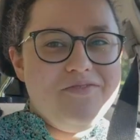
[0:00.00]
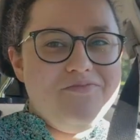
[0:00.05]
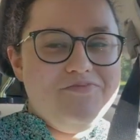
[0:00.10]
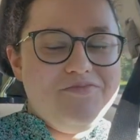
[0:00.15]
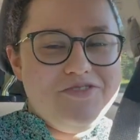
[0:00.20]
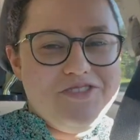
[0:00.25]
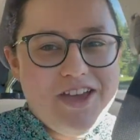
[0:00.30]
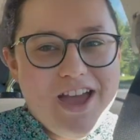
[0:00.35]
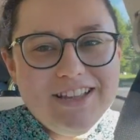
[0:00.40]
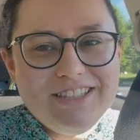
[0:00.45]

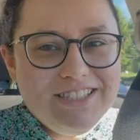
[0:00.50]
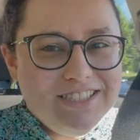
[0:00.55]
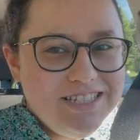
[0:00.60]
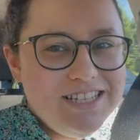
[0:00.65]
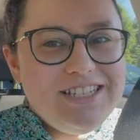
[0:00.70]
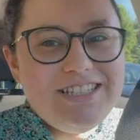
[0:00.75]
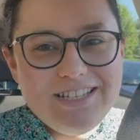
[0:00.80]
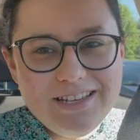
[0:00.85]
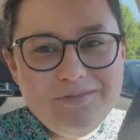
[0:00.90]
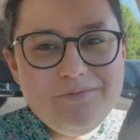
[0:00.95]
that's
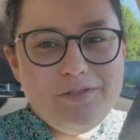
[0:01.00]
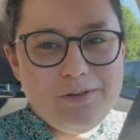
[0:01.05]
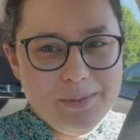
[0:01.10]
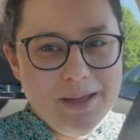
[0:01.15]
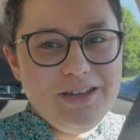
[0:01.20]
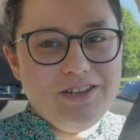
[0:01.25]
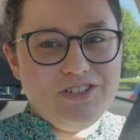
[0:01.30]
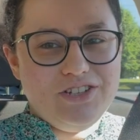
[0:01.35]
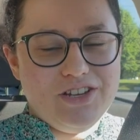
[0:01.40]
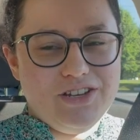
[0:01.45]

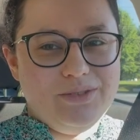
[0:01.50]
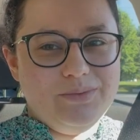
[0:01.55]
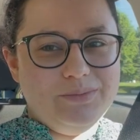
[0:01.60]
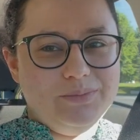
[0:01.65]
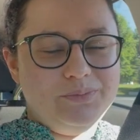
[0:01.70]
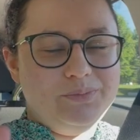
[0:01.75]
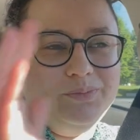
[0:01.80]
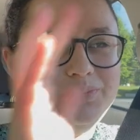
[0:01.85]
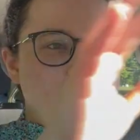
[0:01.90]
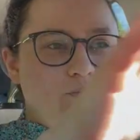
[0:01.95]

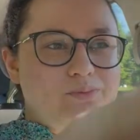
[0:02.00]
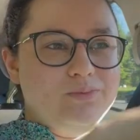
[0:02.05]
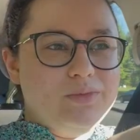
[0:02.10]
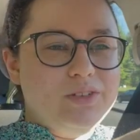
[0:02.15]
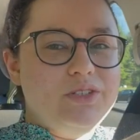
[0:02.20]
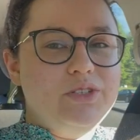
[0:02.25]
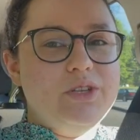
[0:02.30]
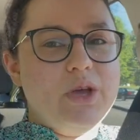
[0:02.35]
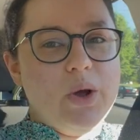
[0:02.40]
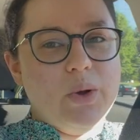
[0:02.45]

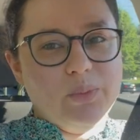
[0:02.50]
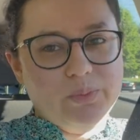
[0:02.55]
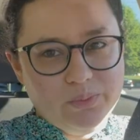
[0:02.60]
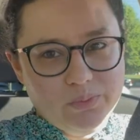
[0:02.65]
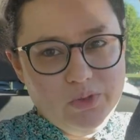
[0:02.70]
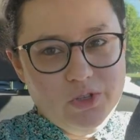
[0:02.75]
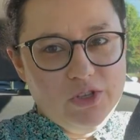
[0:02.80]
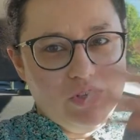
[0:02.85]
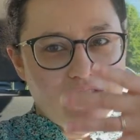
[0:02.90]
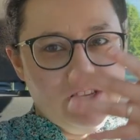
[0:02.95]
disinformation. So
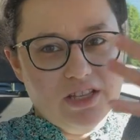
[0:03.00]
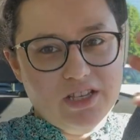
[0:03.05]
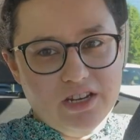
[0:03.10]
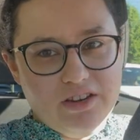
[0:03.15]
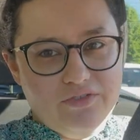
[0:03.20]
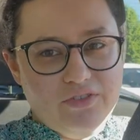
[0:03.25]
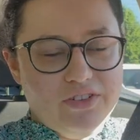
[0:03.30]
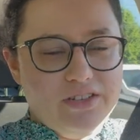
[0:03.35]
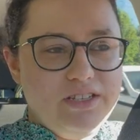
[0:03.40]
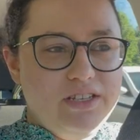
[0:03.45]
you see the
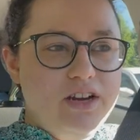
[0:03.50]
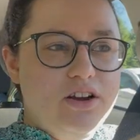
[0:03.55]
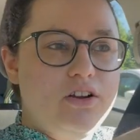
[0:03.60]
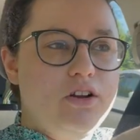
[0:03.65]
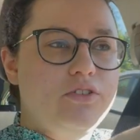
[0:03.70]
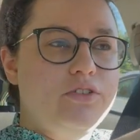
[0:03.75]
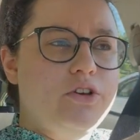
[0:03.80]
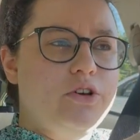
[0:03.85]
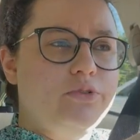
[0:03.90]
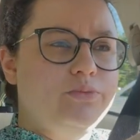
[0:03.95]
difference here,
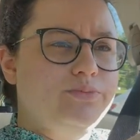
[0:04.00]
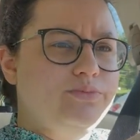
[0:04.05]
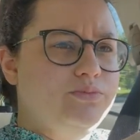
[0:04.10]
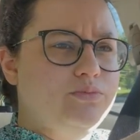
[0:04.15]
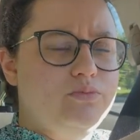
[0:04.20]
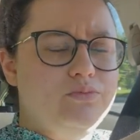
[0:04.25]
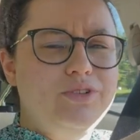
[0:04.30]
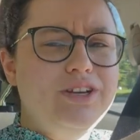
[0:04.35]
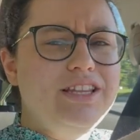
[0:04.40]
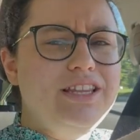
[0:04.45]
although
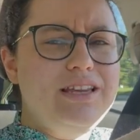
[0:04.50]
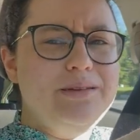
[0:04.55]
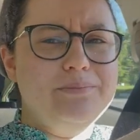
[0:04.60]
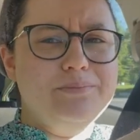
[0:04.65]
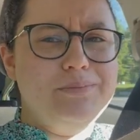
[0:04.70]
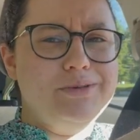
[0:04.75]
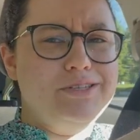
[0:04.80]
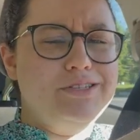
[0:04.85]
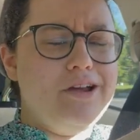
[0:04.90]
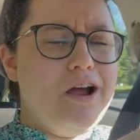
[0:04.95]
really
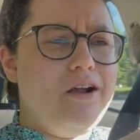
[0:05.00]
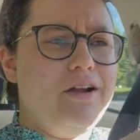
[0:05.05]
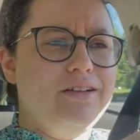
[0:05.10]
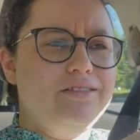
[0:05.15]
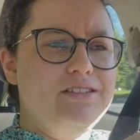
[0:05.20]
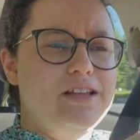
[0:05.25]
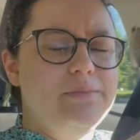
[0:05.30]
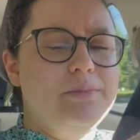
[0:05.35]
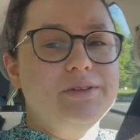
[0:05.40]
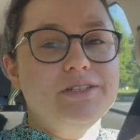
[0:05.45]
bizarre
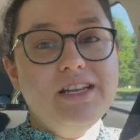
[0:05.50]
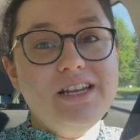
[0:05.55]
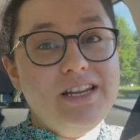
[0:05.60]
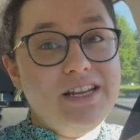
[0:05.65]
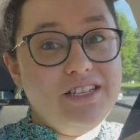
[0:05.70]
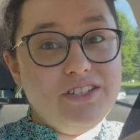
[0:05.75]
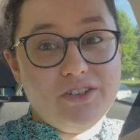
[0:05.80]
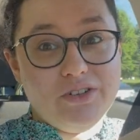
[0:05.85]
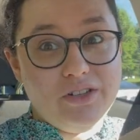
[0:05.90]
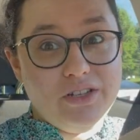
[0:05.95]
examples. It
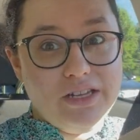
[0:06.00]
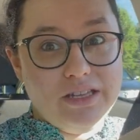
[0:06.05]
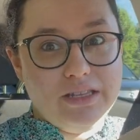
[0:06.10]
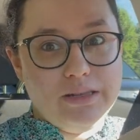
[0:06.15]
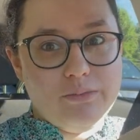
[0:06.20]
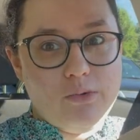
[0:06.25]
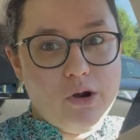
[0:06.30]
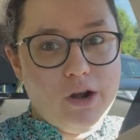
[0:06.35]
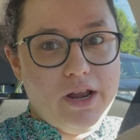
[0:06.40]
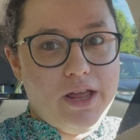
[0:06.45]
is early in
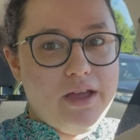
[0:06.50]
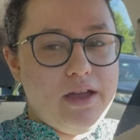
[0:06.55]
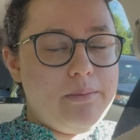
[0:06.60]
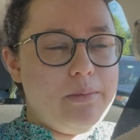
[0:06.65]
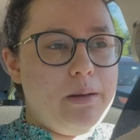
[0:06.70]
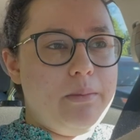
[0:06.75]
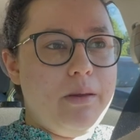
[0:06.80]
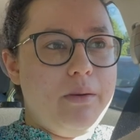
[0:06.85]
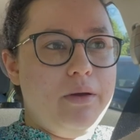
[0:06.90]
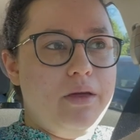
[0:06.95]
the morning. I'm
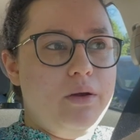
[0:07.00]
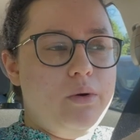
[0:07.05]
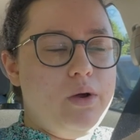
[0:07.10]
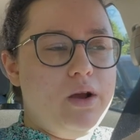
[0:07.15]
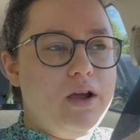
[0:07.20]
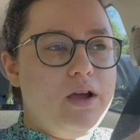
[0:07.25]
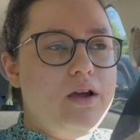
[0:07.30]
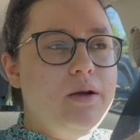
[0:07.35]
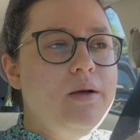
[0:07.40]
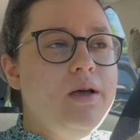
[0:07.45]
on my way to
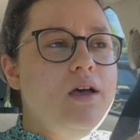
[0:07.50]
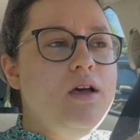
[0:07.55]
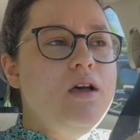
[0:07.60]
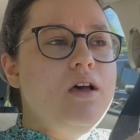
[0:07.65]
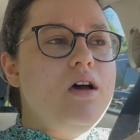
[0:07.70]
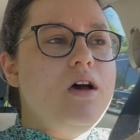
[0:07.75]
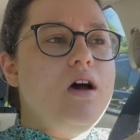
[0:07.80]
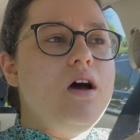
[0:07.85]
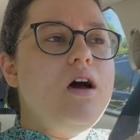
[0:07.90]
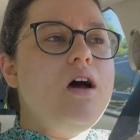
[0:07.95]
work.
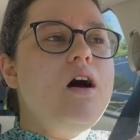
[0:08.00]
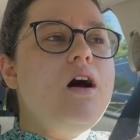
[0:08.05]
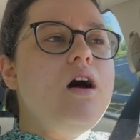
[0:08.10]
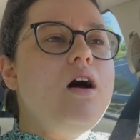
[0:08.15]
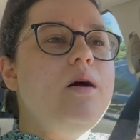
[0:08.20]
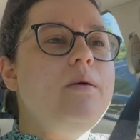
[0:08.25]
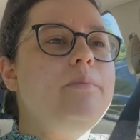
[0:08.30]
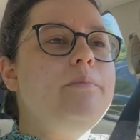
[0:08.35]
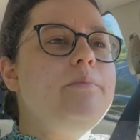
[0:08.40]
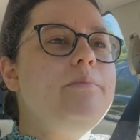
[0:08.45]

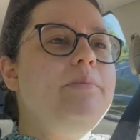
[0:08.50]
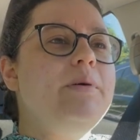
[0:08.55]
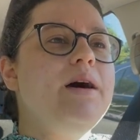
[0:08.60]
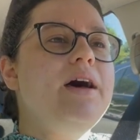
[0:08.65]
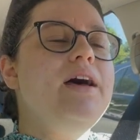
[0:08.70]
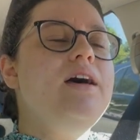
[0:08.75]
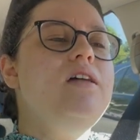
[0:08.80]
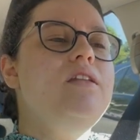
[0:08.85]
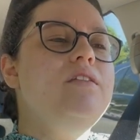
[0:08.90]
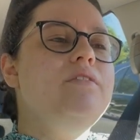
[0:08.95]

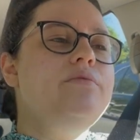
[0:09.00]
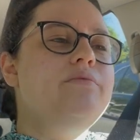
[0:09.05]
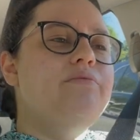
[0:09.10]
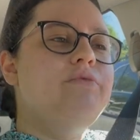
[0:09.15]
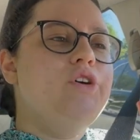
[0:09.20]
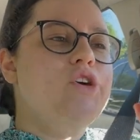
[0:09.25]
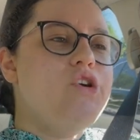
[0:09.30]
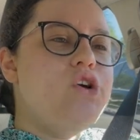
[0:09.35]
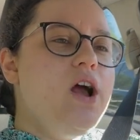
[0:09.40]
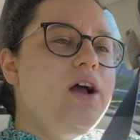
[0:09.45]
But
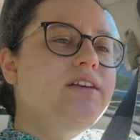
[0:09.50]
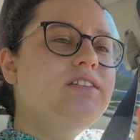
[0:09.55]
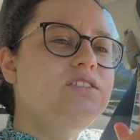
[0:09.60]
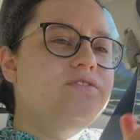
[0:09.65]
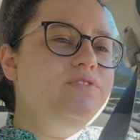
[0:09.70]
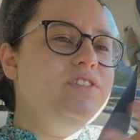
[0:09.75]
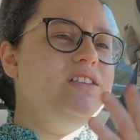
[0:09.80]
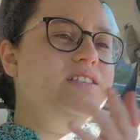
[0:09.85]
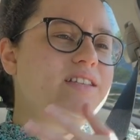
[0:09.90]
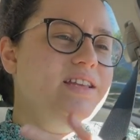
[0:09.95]
the crux
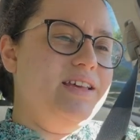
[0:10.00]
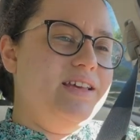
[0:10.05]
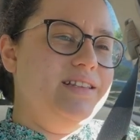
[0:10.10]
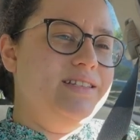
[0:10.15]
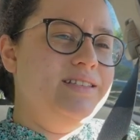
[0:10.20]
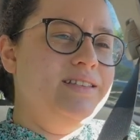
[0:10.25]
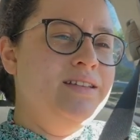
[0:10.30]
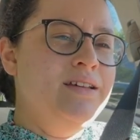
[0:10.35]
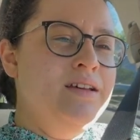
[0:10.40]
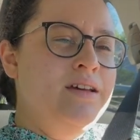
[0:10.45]
of this
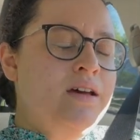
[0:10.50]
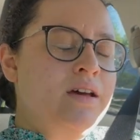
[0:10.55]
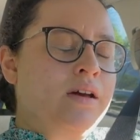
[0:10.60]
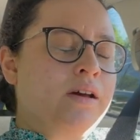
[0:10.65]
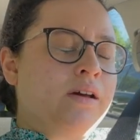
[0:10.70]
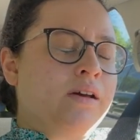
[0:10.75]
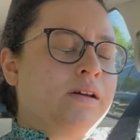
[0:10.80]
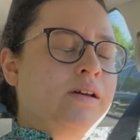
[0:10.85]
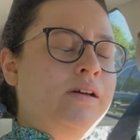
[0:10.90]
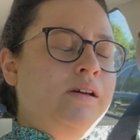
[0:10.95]
is,
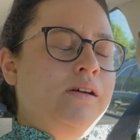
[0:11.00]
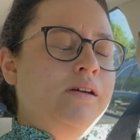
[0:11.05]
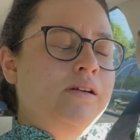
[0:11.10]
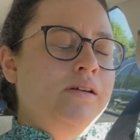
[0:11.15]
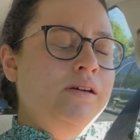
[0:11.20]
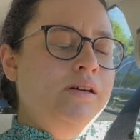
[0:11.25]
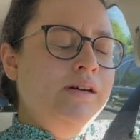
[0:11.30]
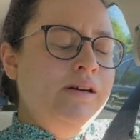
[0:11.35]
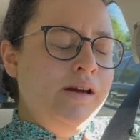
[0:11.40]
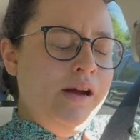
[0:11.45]

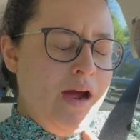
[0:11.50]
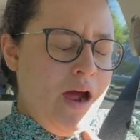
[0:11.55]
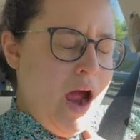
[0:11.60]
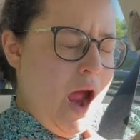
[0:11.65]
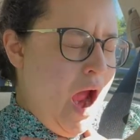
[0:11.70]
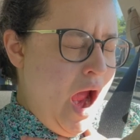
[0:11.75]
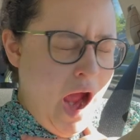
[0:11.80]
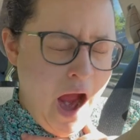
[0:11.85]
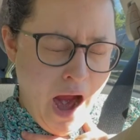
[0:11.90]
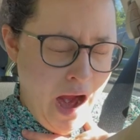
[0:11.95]

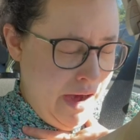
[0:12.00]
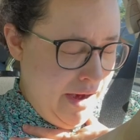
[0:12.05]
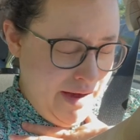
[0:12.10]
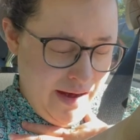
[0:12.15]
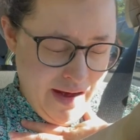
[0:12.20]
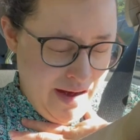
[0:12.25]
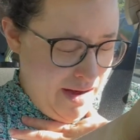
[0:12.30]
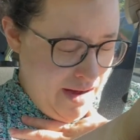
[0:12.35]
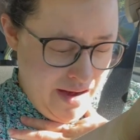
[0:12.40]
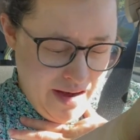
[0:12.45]
I'm